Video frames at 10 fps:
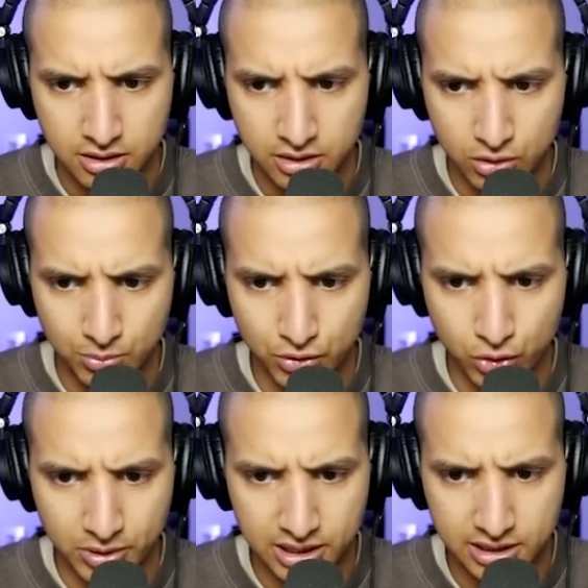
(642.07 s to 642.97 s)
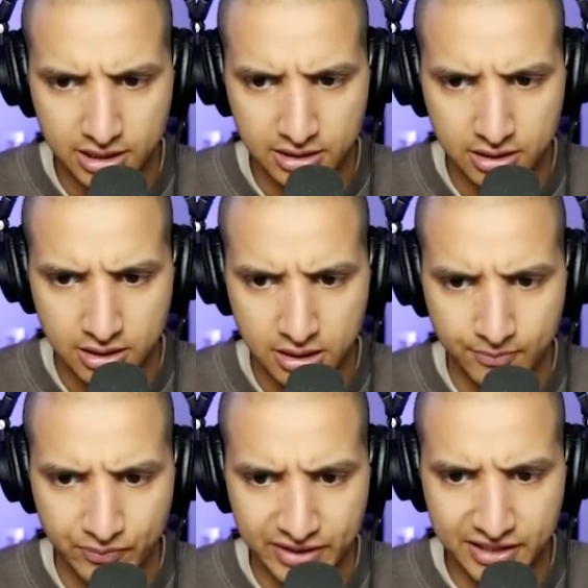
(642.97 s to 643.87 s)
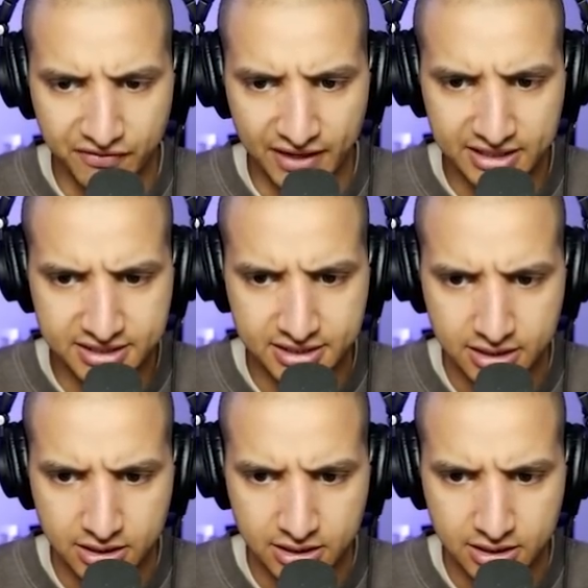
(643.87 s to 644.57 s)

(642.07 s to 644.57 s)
Nope, nobody in there. In the vents?